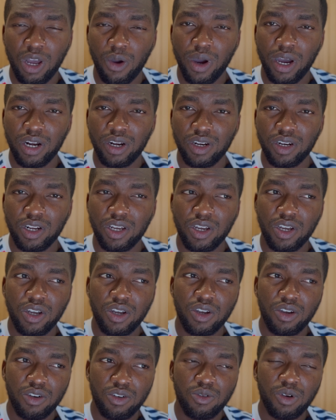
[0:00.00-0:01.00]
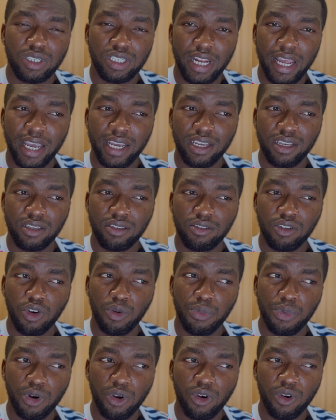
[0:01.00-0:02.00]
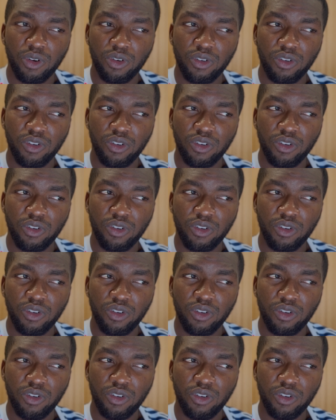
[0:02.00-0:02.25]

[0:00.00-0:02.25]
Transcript: one who was like, "Yo, bro."